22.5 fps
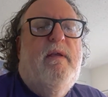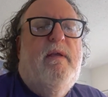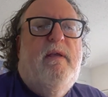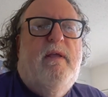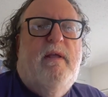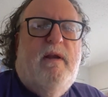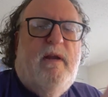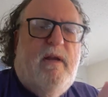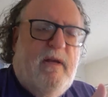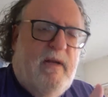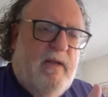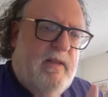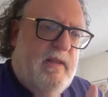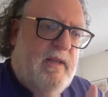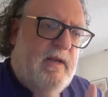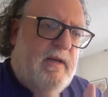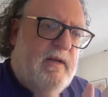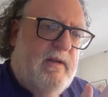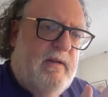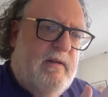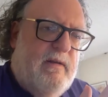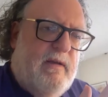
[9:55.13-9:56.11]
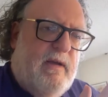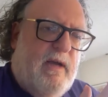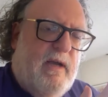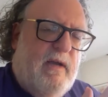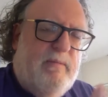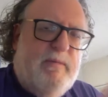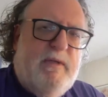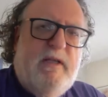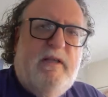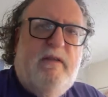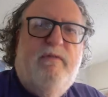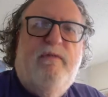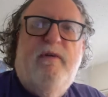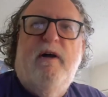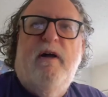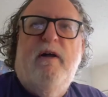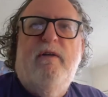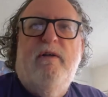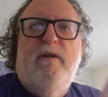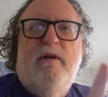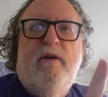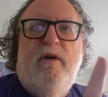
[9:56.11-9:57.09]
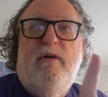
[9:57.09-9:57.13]
And then I update the
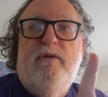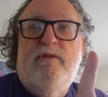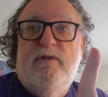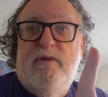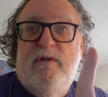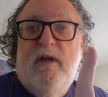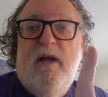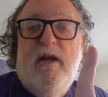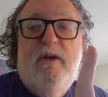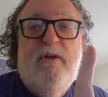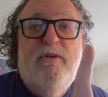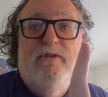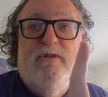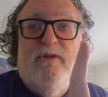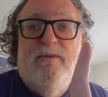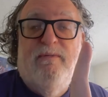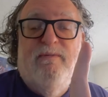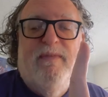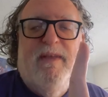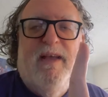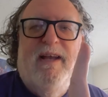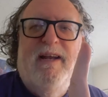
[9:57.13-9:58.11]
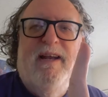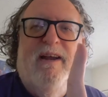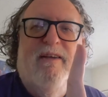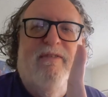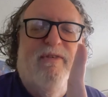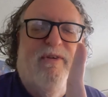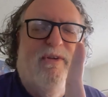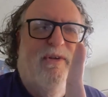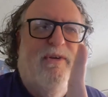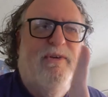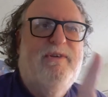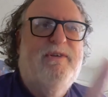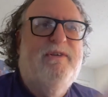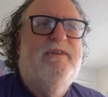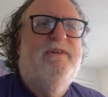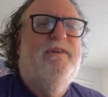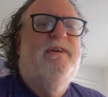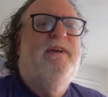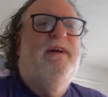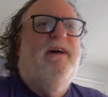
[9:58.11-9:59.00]
file. And I never learned.